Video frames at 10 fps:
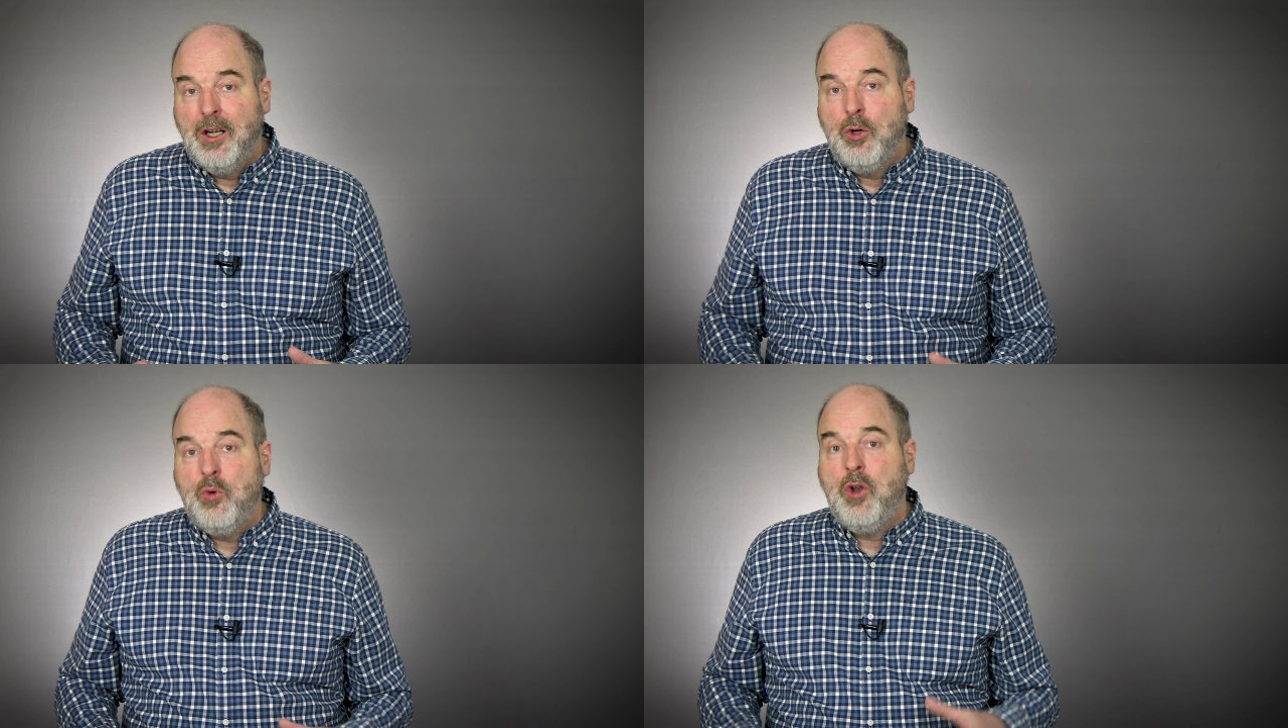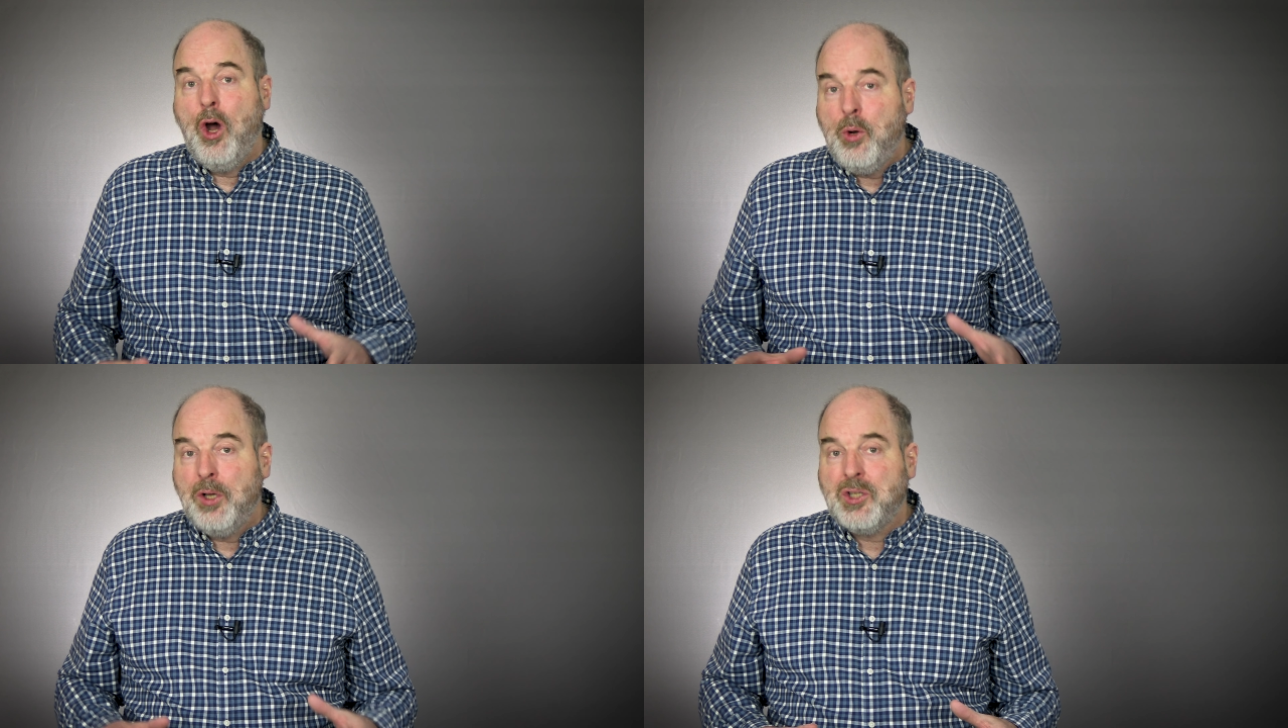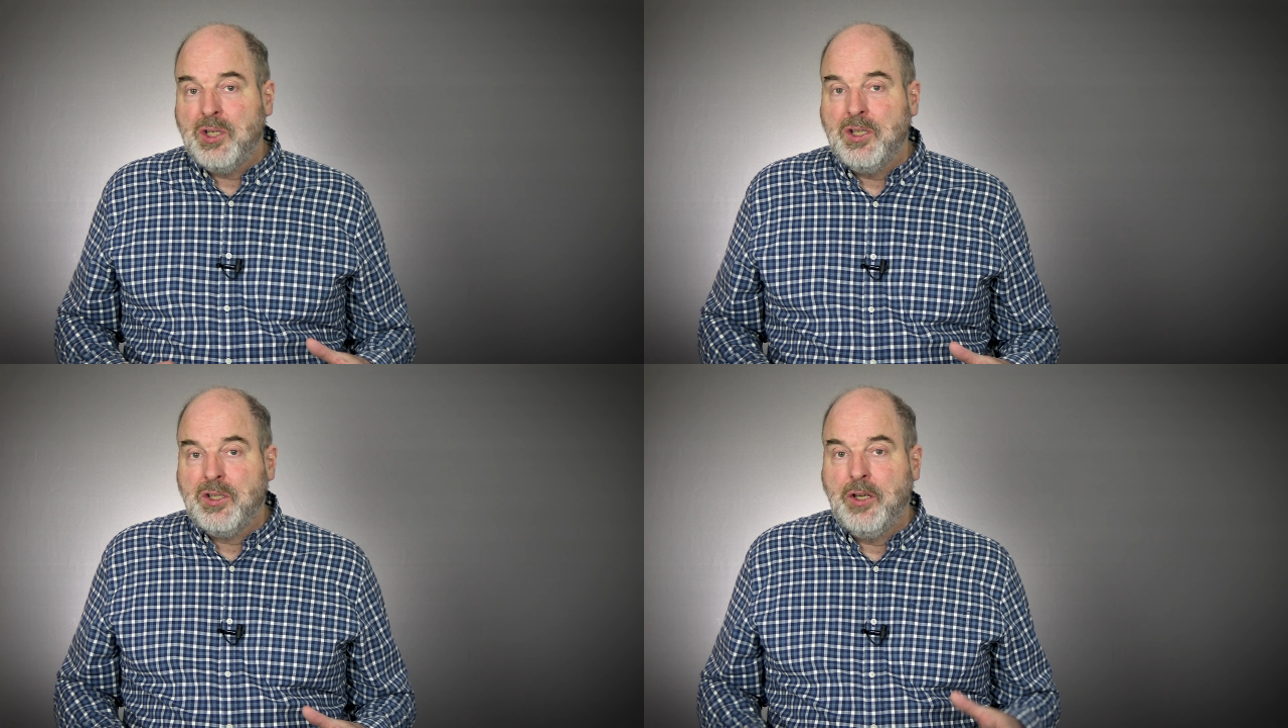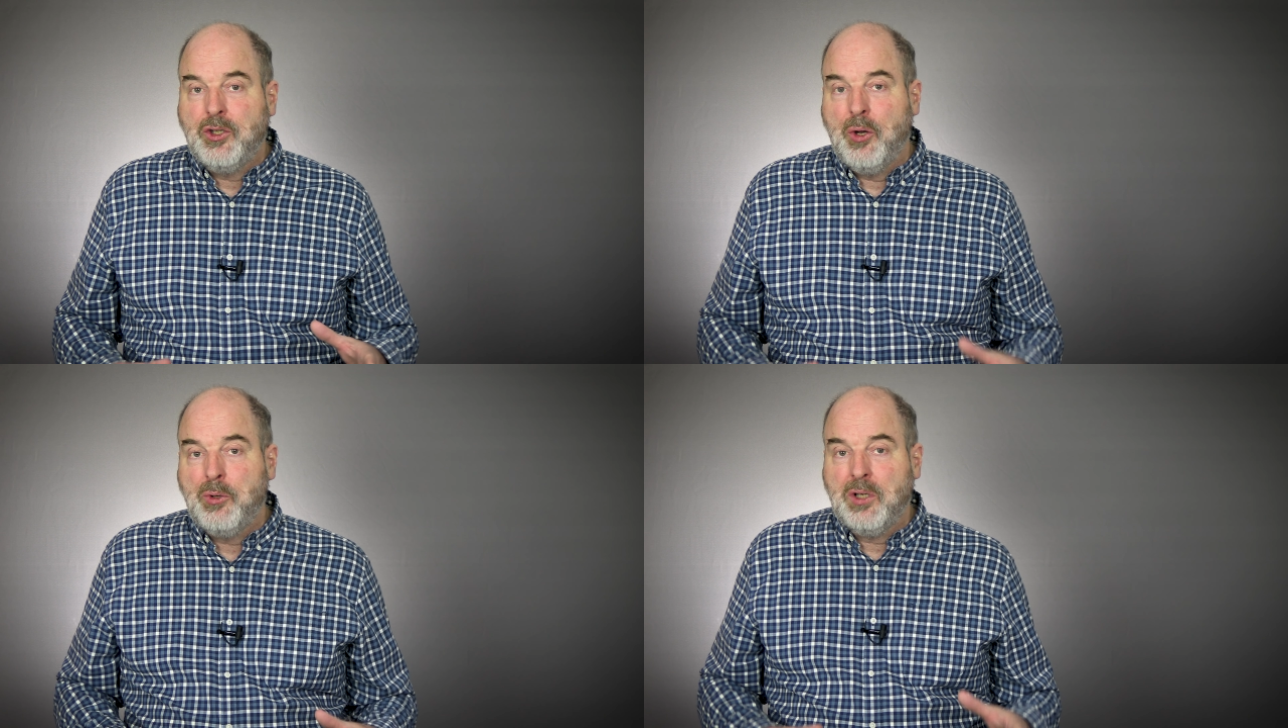who notices that
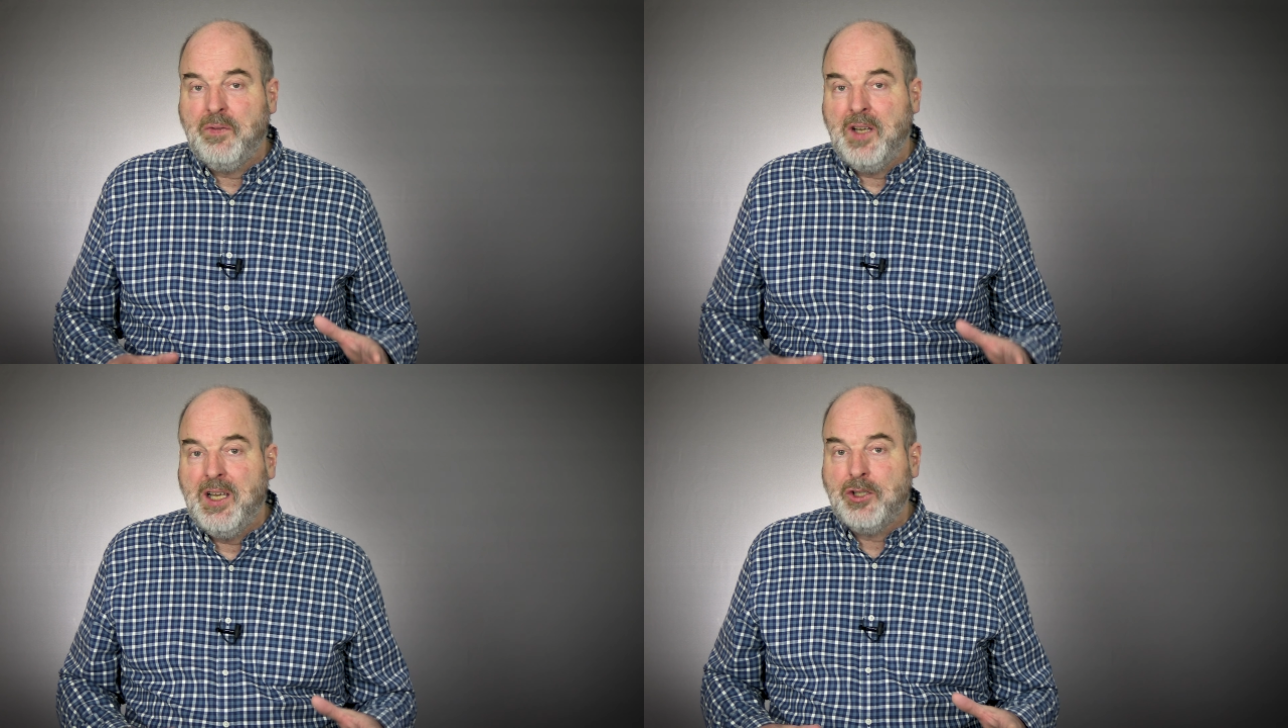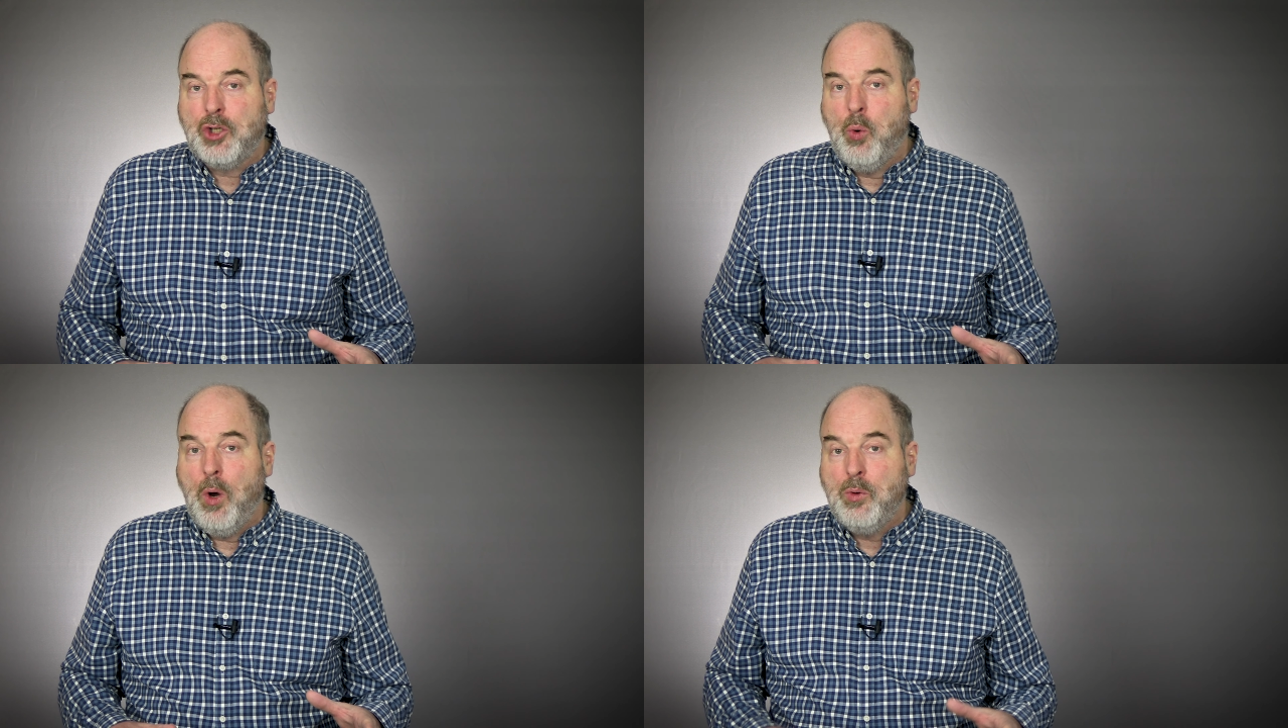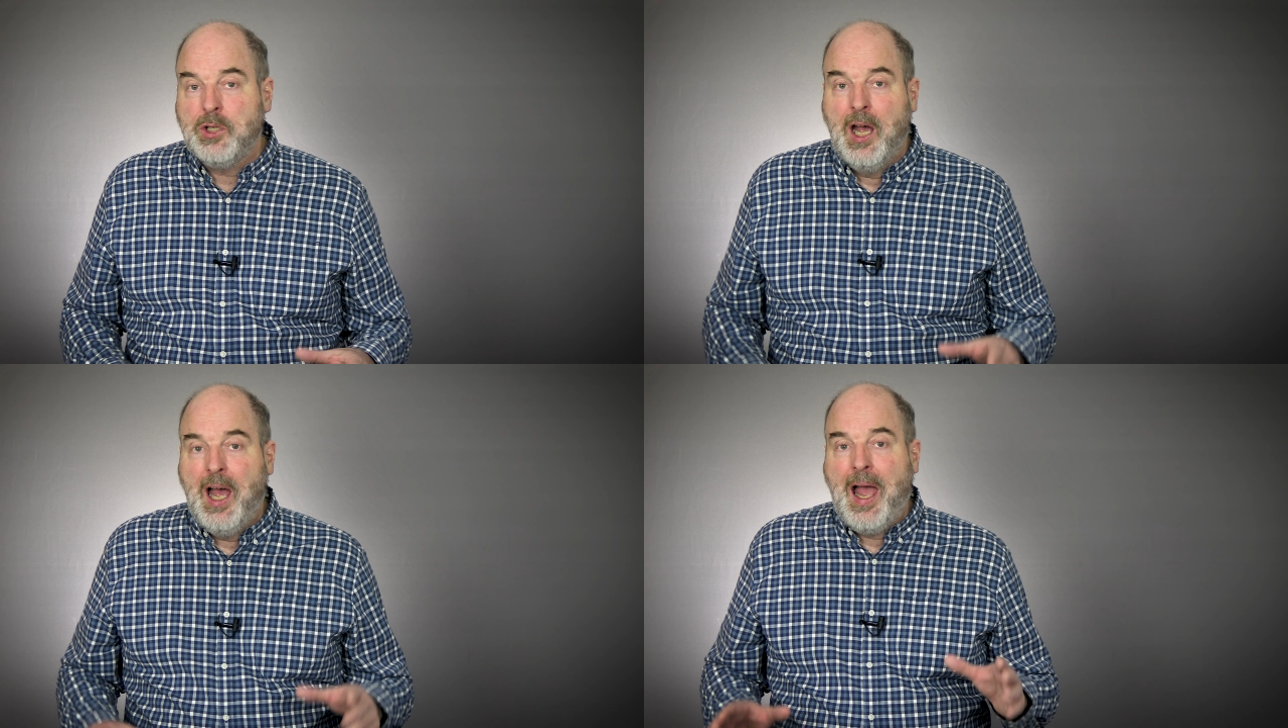Joseph is, quote,